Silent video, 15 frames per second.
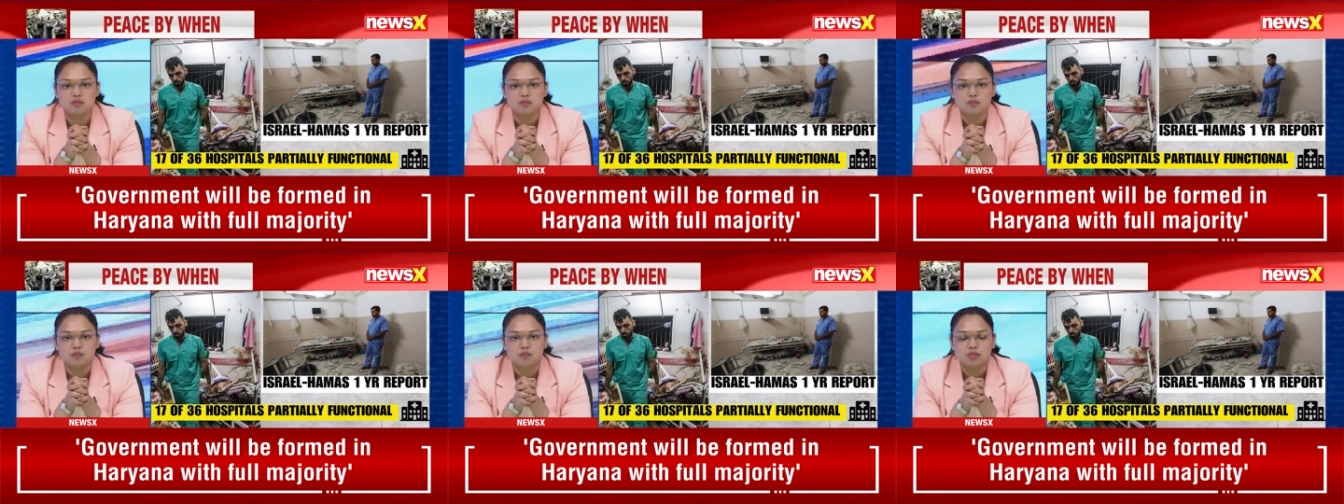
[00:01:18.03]

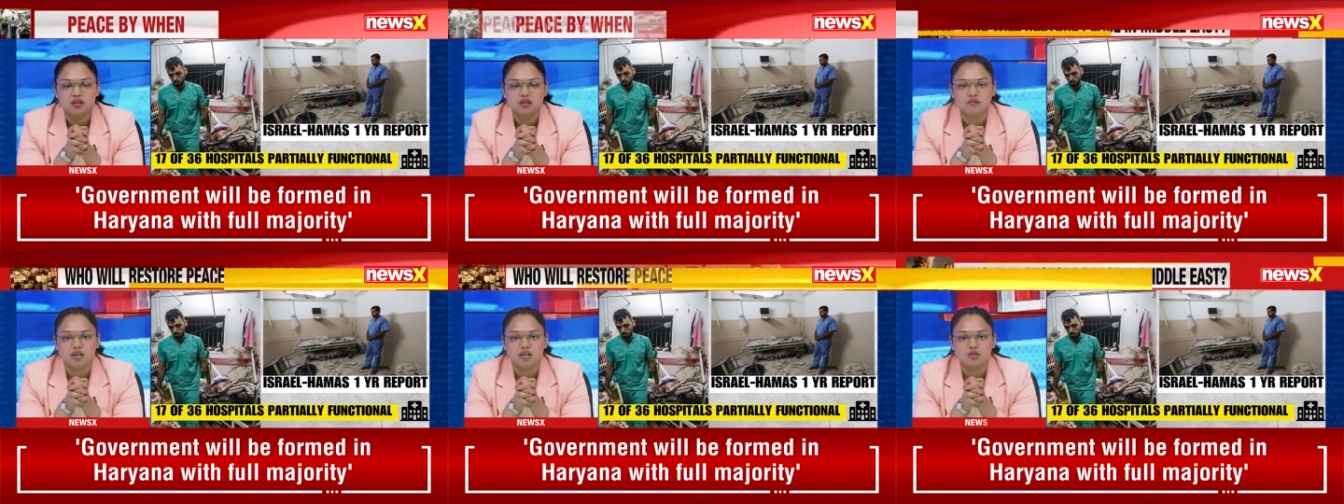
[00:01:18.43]
Um,
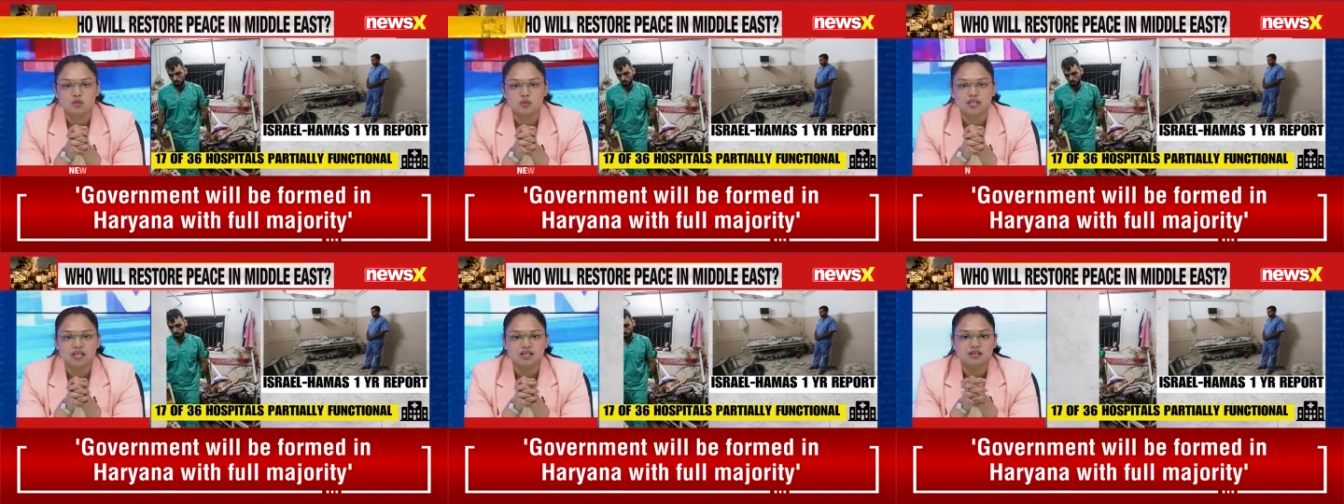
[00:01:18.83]
in fact,
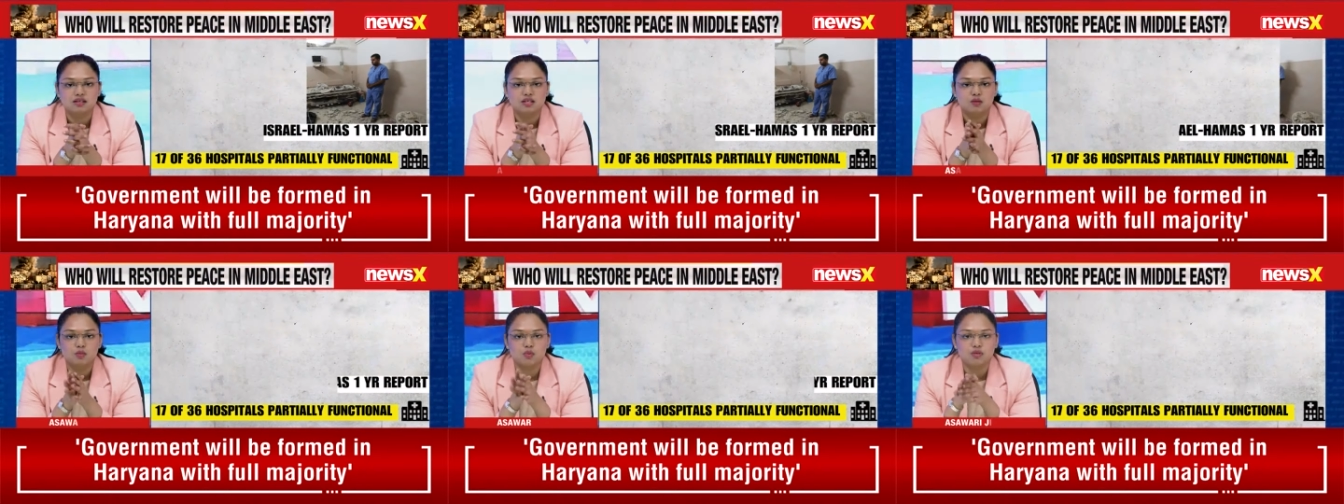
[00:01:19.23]
joining us at
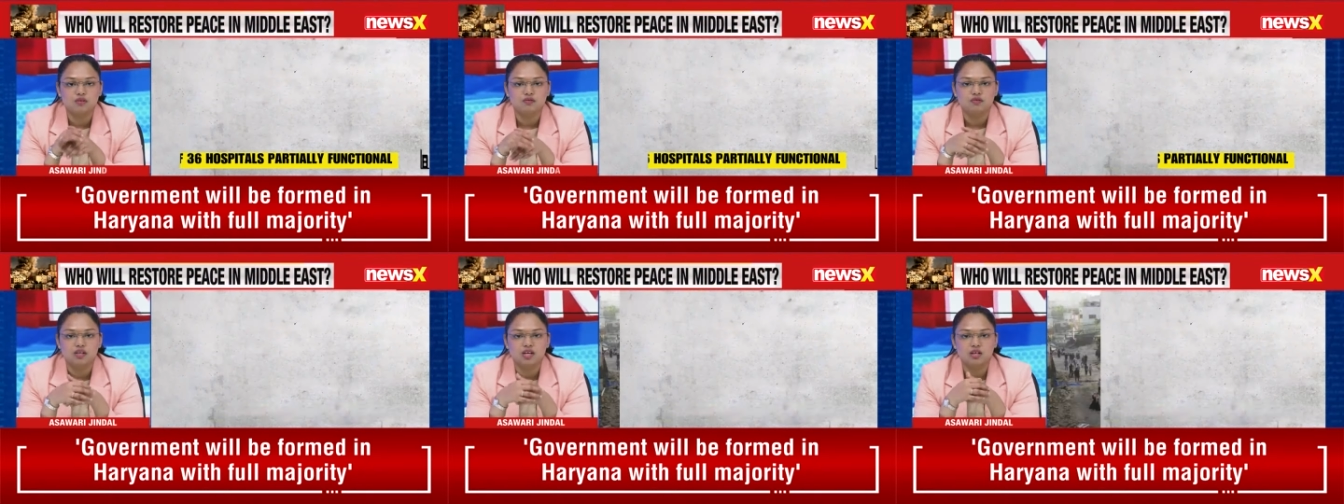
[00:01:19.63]
this point
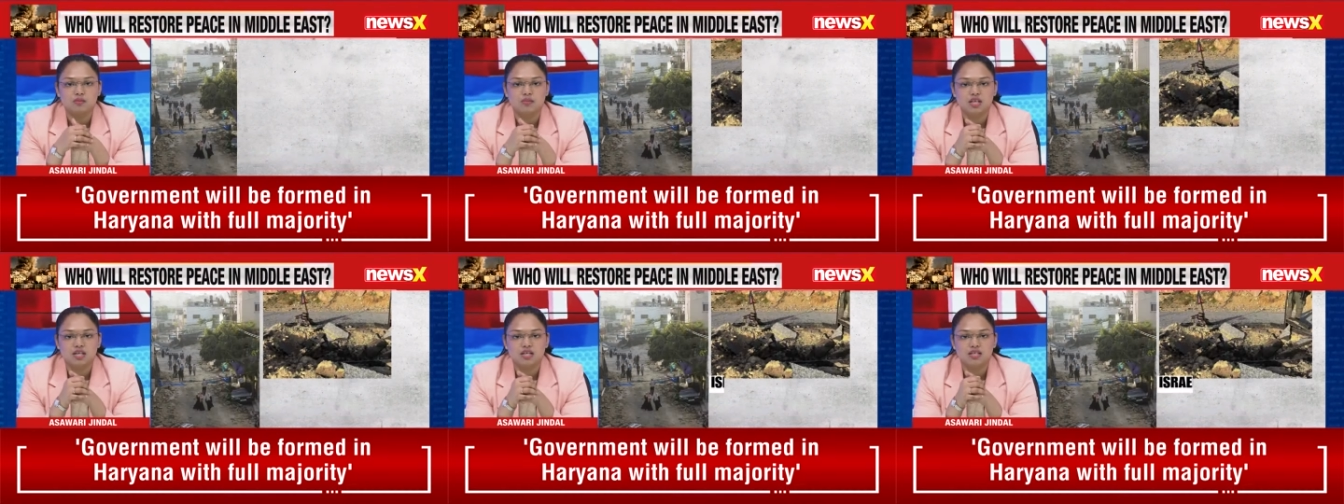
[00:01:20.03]
of
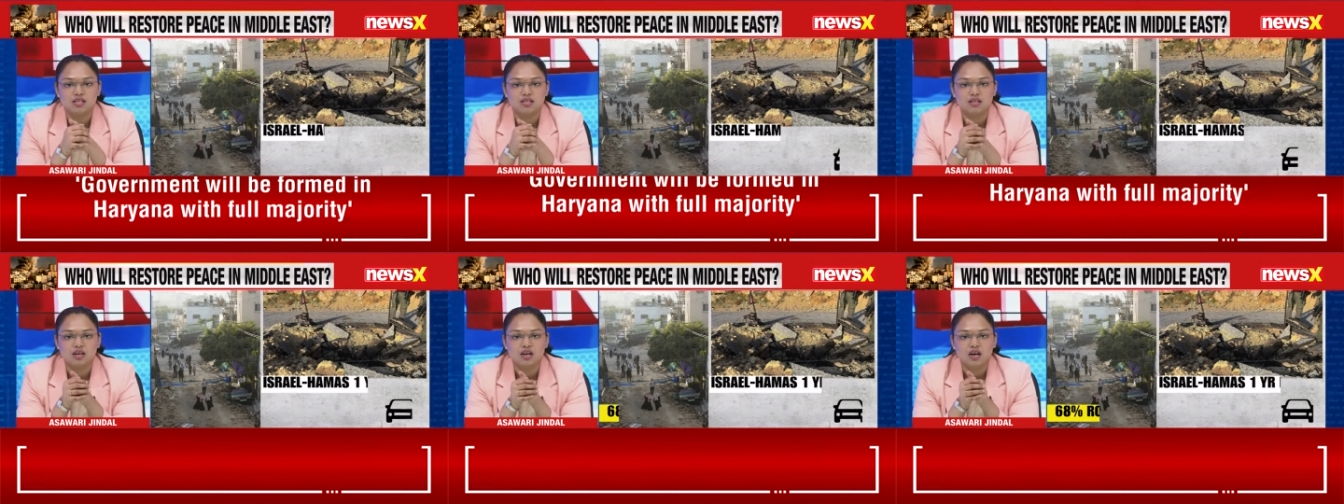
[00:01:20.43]
time
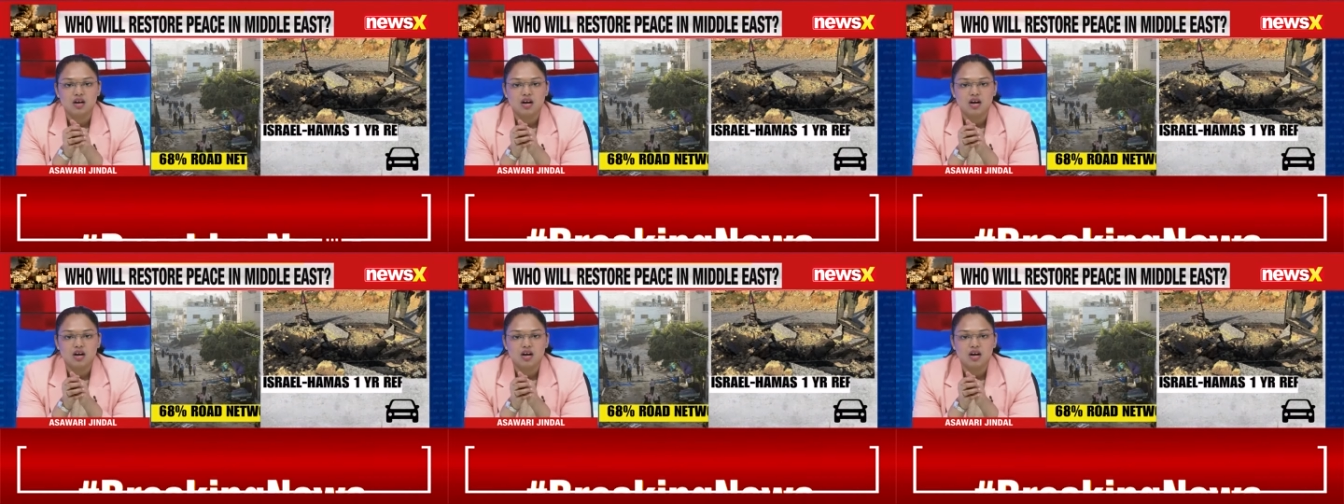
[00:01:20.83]
is uh,